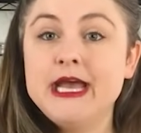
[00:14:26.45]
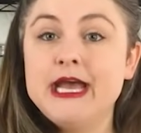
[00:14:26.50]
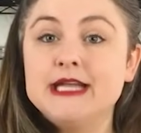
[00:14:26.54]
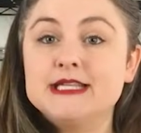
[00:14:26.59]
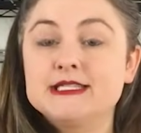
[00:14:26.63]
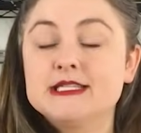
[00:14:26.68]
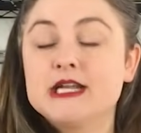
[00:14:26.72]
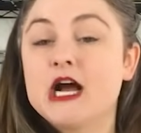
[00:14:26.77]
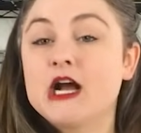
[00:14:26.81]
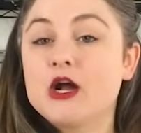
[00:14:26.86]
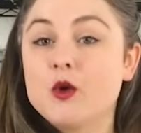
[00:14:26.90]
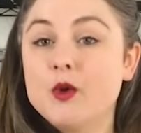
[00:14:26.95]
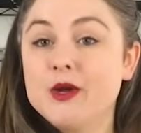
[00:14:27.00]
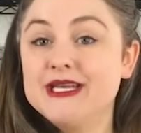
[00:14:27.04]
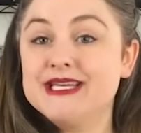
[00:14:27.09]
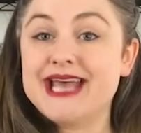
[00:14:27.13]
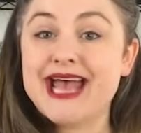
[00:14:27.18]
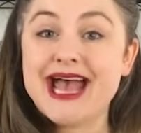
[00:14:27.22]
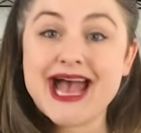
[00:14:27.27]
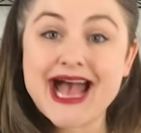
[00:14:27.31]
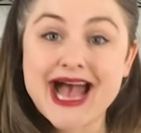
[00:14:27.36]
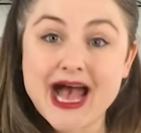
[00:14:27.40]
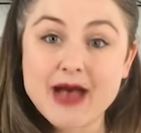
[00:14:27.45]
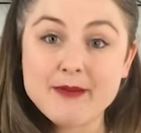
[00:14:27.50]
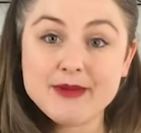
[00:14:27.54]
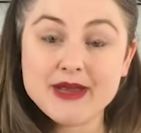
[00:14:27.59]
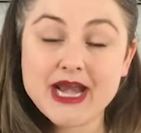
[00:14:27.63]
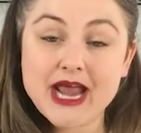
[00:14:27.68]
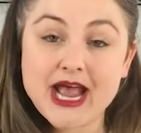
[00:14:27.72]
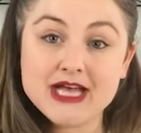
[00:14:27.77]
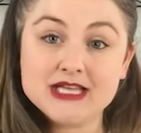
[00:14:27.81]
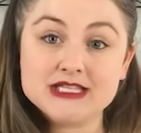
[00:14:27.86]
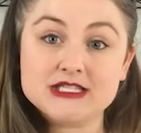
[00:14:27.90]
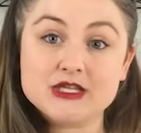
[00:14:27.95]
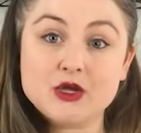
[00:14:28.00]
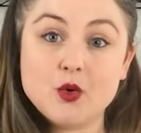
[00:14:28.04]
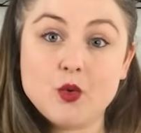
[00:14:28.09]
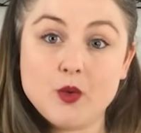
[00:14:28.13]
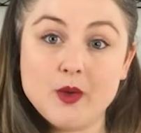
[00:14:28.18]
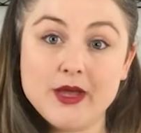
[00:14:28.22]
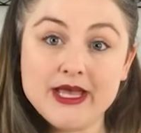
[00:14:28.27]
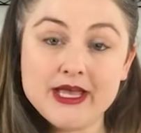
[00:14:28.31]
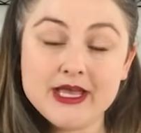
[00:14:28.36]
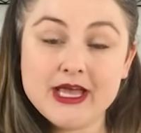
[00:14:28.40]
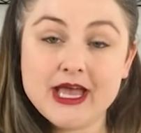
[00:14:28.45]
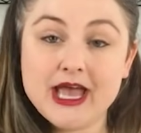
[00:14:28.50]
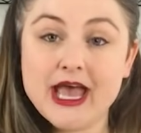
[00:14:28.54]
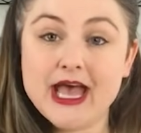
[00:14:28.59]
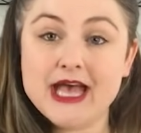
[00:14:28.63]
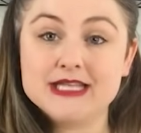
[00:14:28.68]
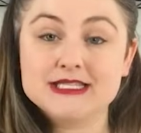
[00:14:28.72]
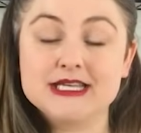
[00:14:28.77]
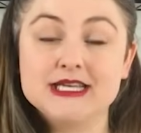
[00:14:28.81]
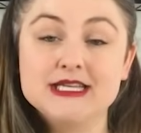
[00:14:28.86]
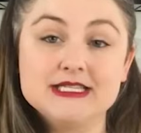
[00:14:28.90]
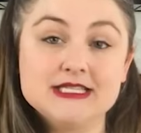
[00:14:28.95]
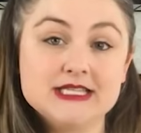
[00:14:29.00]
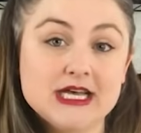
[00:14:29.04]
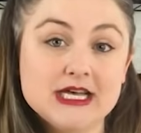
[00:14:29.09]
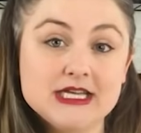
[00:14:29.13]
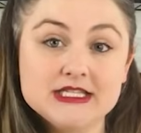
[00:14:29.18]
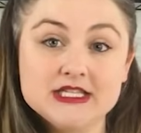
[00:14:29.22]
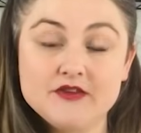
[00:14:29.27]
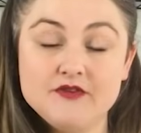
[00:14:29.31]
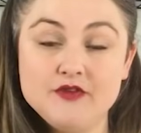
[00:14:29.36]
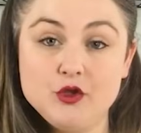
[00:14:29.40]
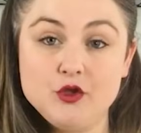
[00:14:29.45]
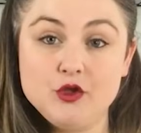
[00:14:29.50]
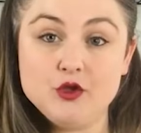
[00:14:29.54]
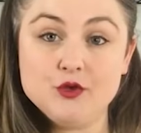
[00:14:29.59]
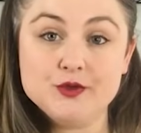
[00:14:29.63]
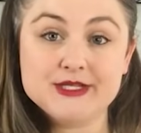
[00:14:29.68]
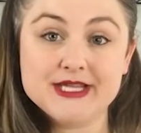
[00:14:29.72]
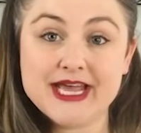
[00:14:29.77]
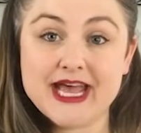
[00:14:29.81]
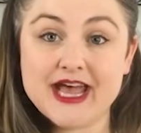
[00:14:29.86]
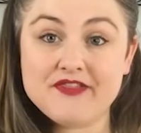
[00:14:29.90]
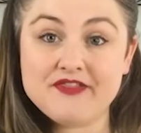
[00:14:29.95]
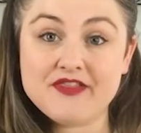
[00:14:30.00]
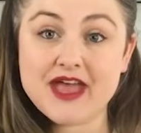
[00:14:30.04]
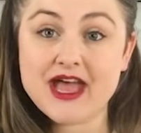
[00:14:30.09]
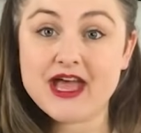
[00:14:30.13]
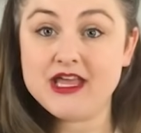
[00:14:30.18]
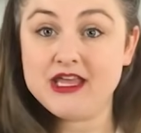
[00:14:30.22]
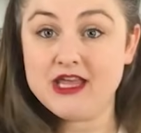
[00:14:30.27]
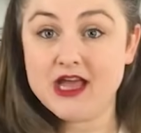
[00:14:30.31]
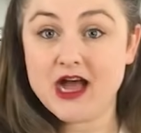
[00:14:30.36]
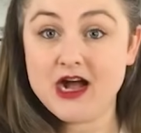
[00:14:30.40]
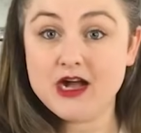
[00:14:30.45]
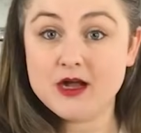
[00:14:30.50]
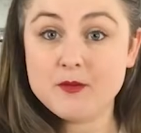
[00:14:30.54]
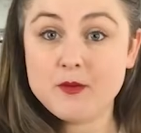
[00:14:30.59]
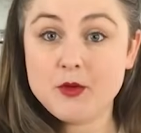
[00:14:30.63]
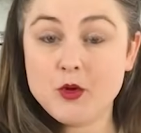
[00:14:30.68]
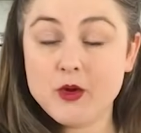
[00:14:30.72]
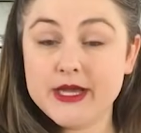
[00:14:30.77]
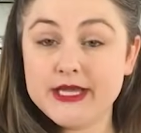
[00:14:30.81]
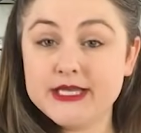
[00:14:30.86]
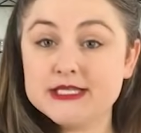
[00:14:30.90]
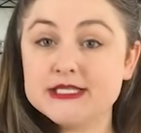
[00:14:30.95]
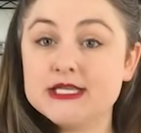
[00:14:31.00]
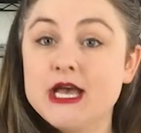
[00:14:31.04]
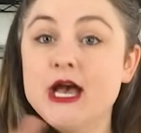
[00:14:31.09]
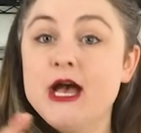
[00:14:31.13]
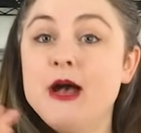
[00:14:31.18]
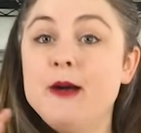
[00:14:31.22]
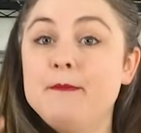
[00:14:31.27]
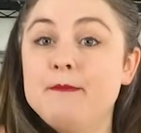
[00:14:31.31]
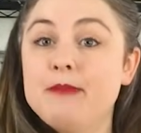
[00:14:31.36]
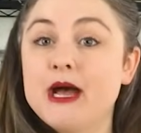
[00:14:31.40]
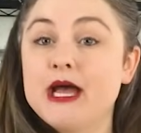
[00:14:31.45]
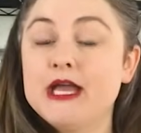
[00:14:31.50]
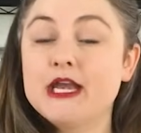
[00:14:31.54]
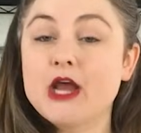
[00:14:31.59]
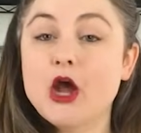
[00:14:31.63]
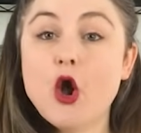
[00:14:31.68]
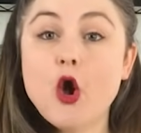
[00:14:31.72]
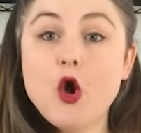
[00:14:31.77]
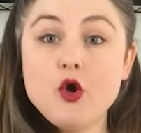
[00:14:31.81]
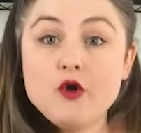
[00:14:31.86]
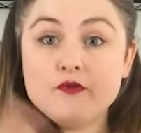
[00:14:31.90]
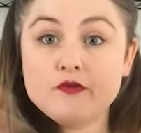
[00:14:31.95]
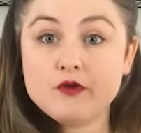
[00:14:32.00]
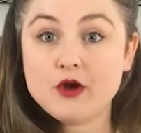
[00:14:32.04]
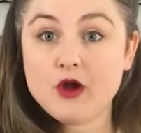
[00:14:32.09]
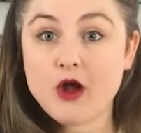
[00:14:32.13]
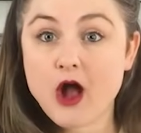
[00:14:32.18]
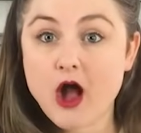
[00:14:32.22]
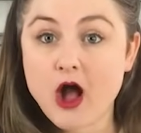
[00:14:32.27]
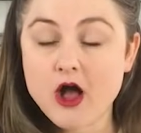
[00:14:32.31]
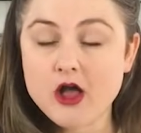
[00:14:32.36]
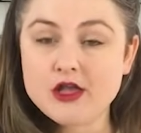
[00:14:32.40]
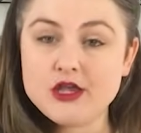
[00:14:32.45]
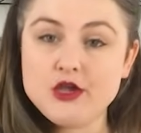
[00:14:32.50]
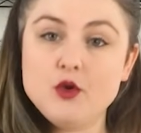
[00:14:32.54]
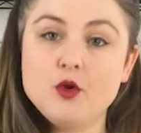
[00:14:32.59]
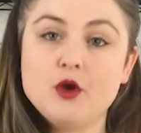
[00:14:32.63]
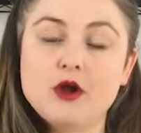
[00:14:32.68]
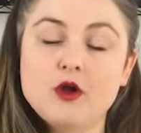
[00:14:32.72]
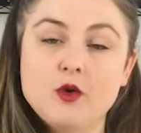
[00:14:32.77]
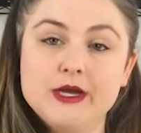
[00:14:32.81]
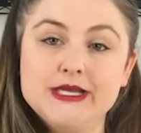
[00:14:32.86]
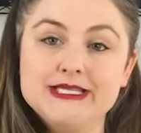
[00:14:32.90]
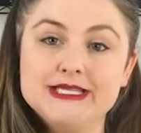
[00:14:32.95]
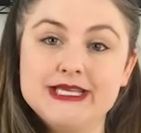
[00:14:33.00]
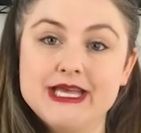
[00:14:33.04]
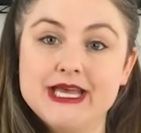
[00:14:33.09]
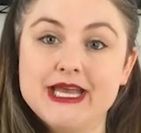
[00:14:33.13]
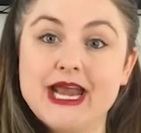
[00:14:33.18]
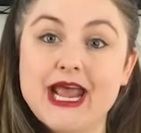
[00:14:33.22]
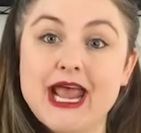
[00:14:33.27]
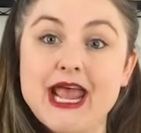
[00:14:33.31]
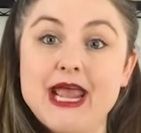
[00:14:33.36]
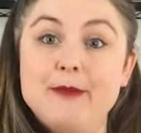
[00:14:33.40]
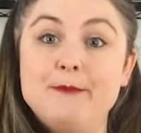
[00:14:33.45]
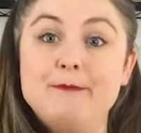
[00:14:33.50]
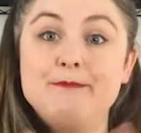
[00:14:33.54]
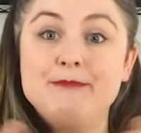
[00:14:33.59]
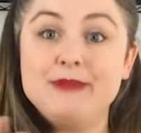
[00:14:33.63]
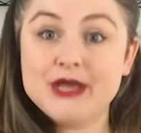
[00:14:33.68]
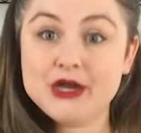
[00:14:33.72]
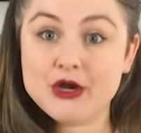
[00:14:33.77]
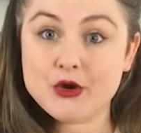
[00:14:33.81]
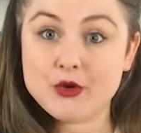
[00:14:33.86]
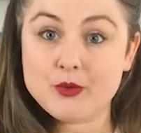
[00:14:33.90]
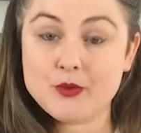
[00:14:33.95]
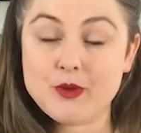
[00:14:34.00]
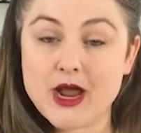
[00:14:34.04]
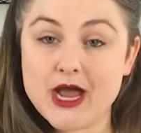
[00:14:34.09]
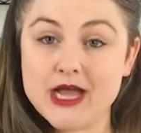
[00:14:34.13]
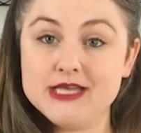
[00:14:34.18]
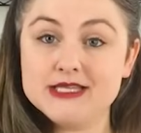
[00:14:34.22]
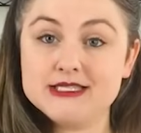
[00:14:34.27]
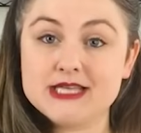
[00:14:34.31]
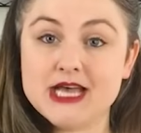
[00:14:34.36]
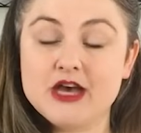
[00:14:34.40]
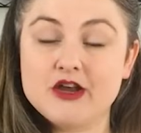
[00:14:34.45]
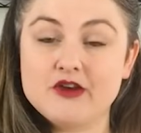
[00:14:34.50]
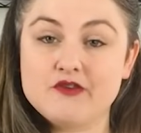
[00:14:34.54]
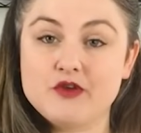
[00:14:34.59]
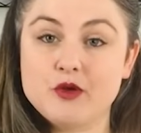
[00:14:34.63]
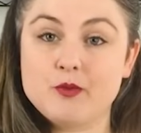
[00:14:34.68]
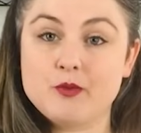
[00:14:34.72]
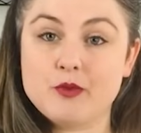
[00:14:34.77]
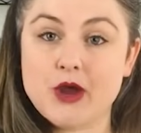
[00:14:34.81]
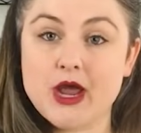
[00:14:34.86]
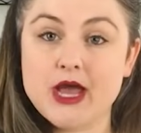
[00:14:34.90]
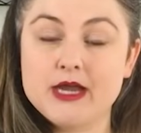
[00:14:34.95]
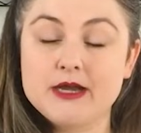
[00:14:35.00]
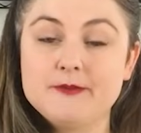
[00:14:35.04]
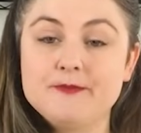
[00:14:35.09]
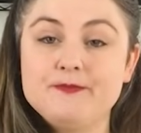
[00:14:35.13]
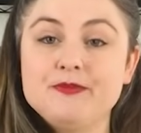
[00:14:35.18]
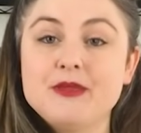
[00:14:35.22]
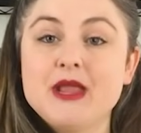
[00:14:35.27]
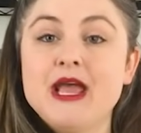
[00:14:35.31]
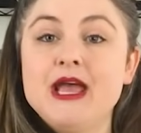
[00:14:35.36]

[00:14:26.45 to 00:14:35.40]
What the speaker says: It's not going to happen as quick as it does if you use it at that young point, but overall, you are going to get a bigger rise out of your bread.